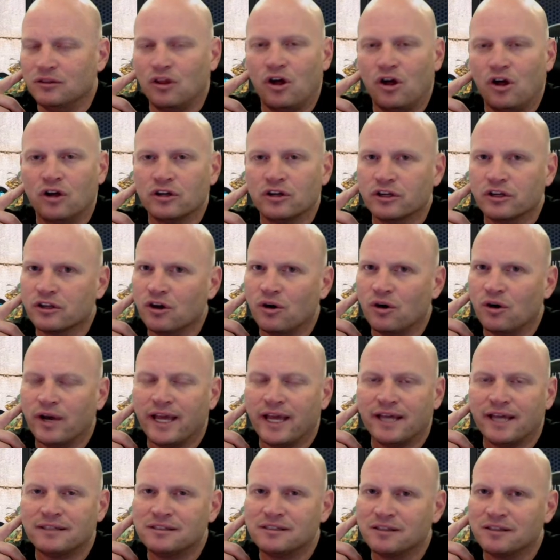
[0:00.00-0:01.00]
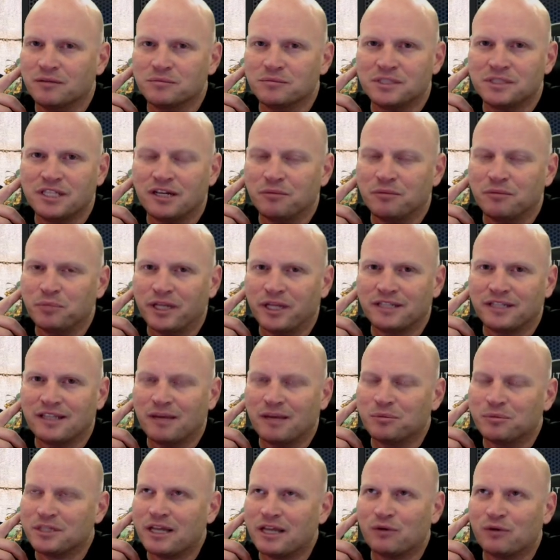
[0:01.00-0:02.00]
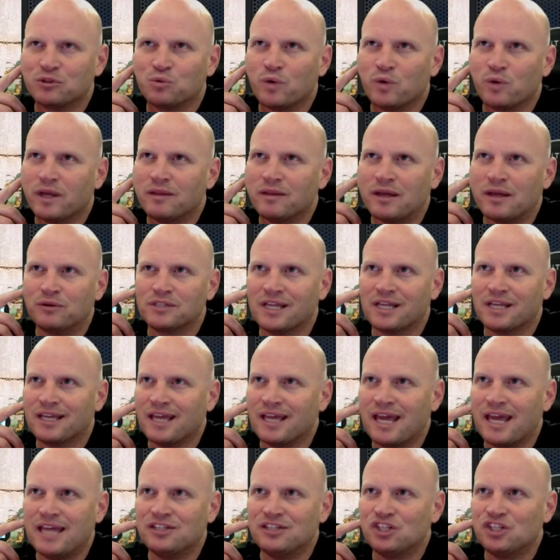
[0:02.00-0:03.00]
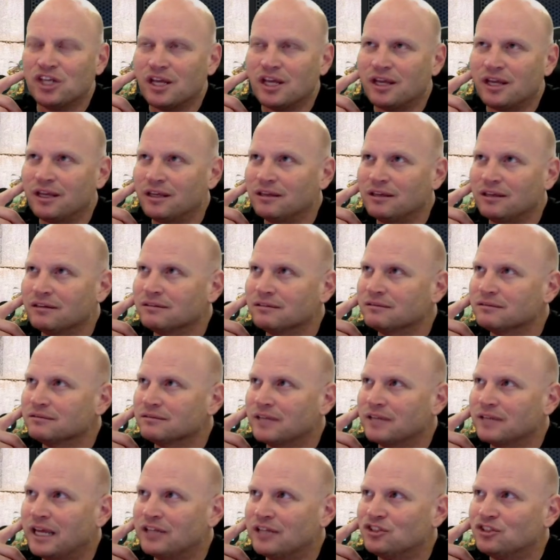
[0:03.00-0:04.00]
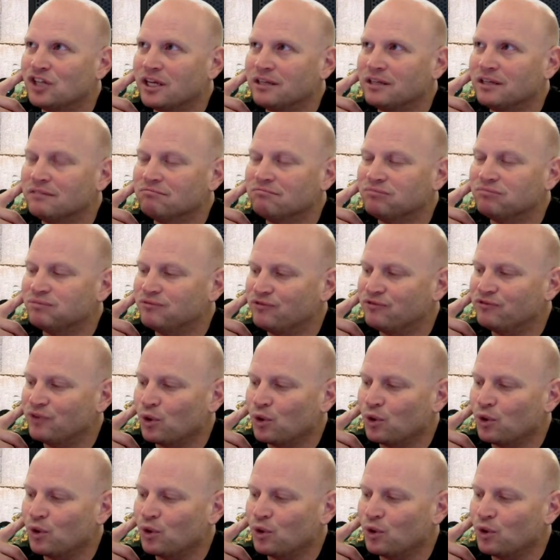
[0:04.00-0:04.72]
long ago, I had something set up like that, but that was way, that was like HA, HA